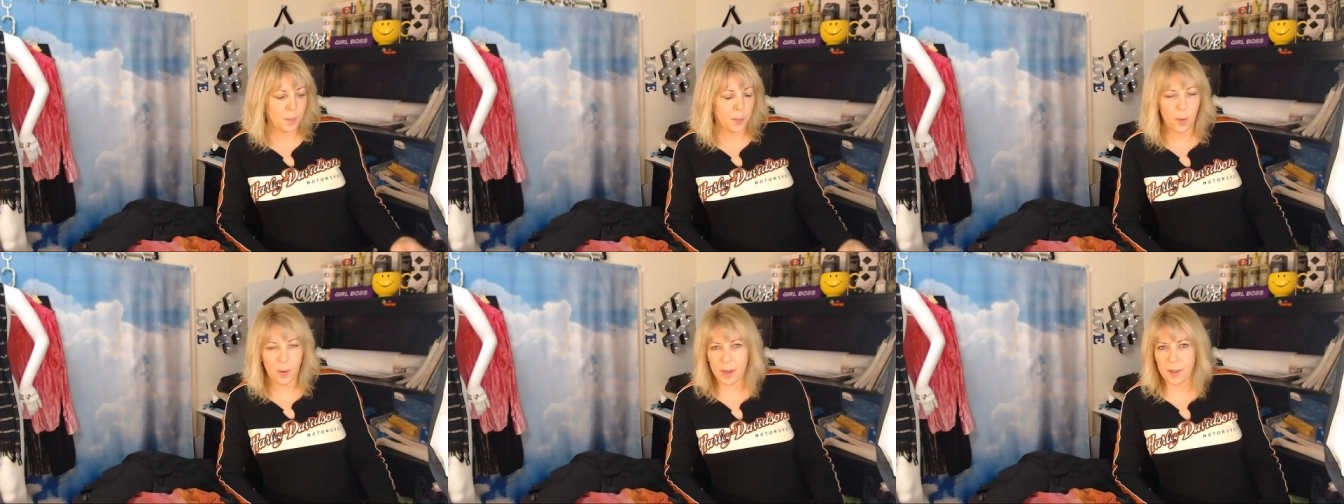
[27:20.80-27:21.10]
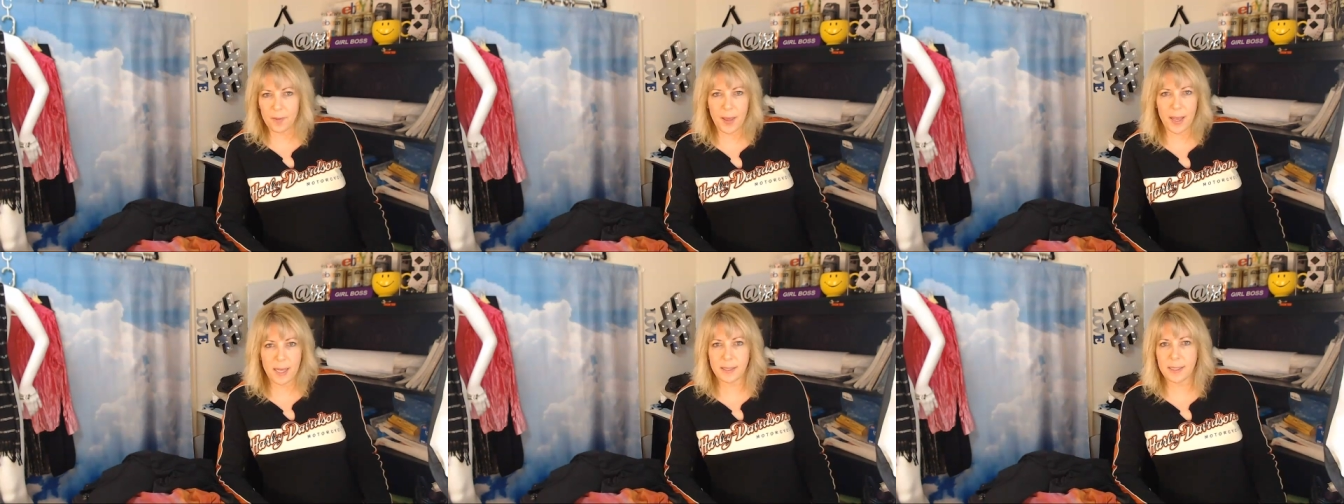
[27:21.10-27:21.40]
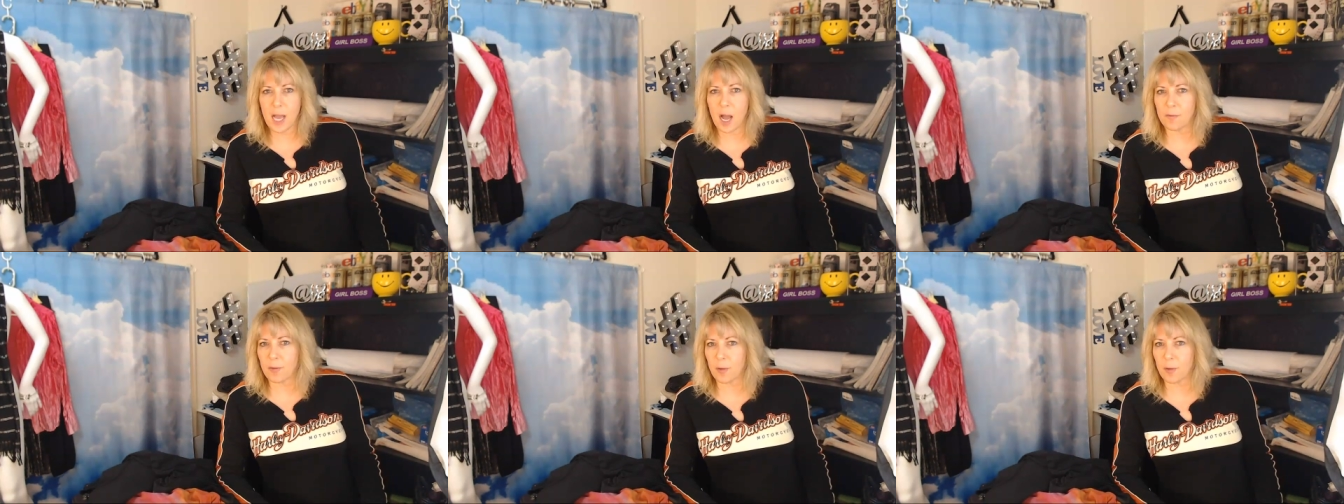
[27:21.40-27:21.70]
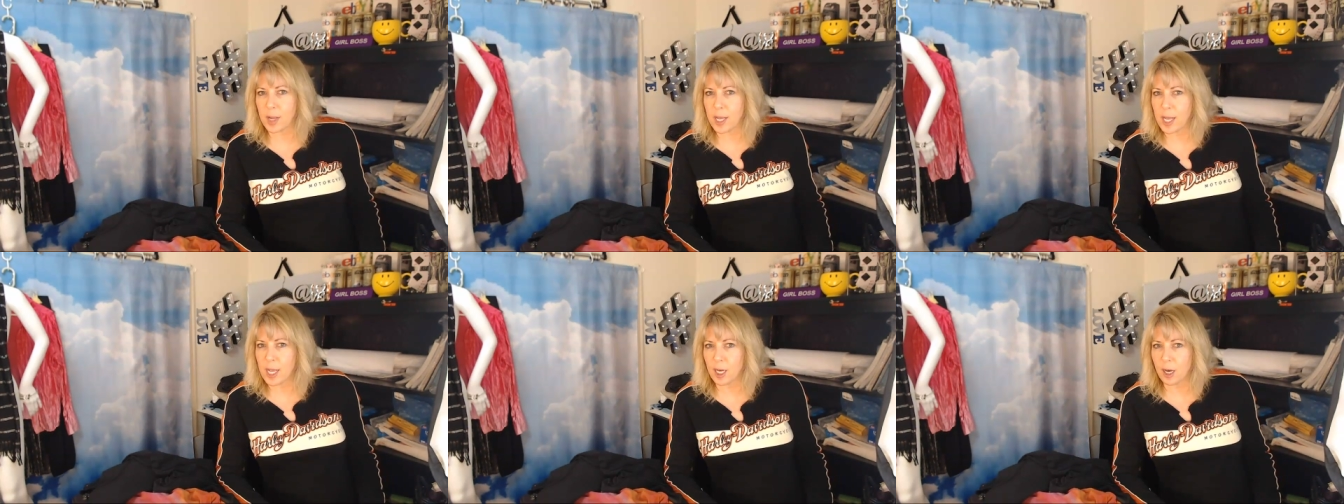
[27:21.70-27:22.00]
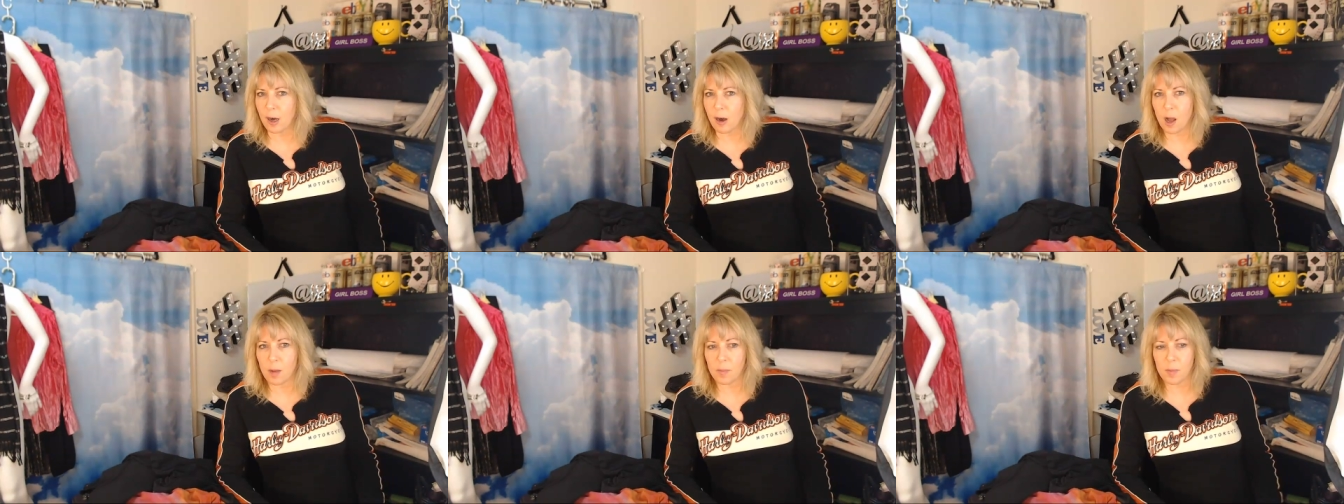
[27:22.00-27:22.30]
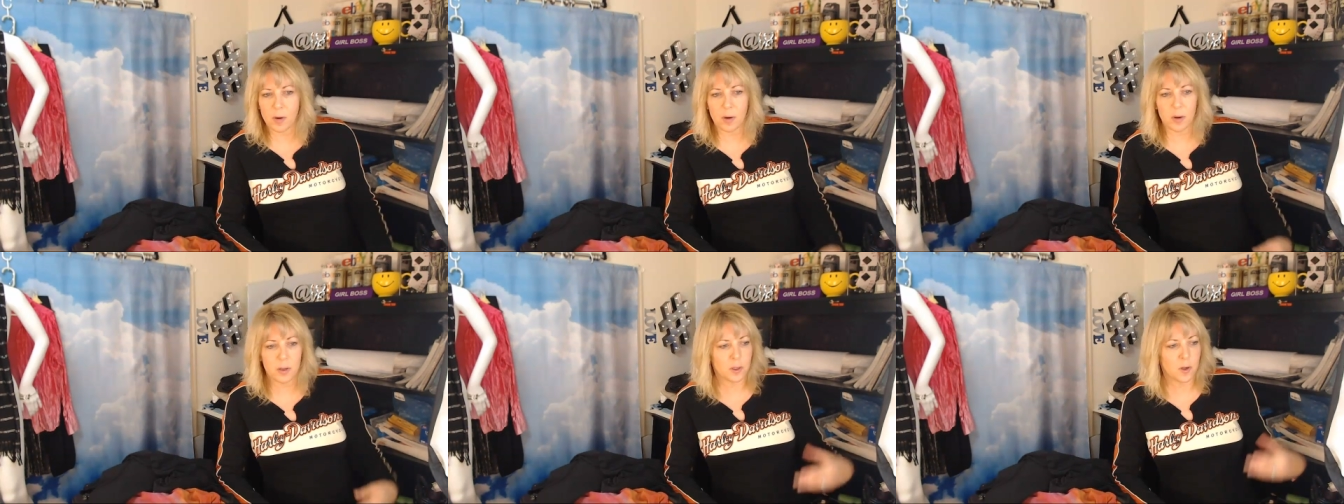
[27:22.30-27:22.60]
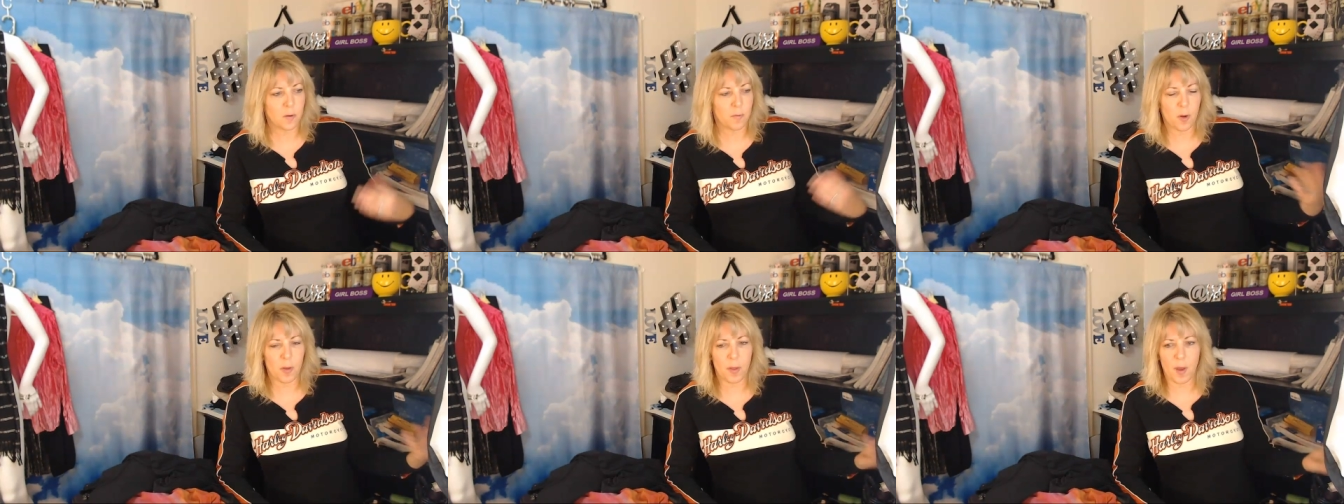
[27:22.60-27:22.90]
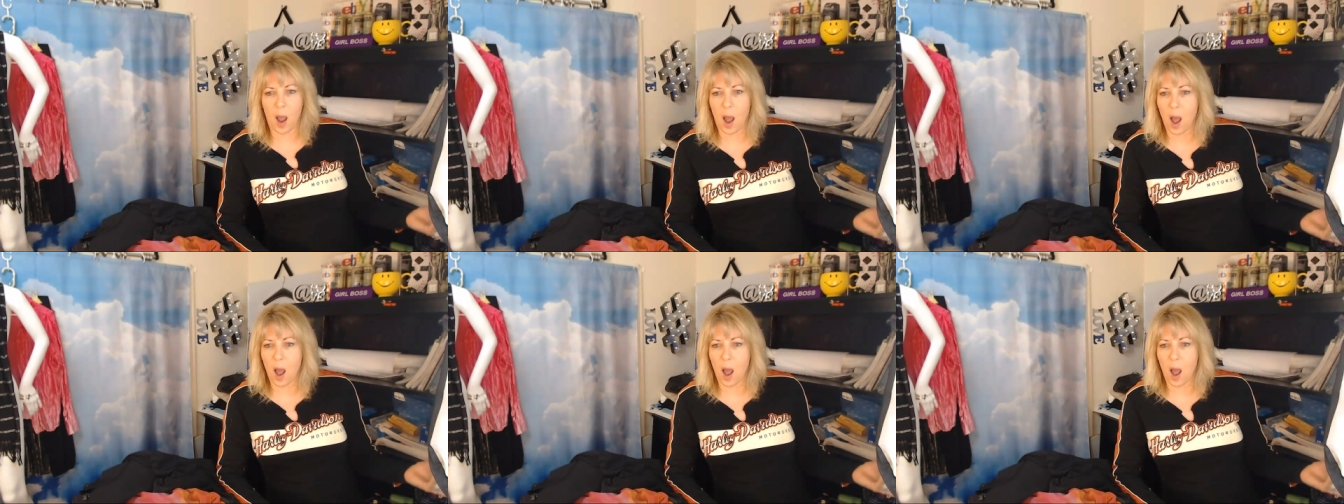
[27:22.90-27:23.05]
pulling things out for e-commerce or for the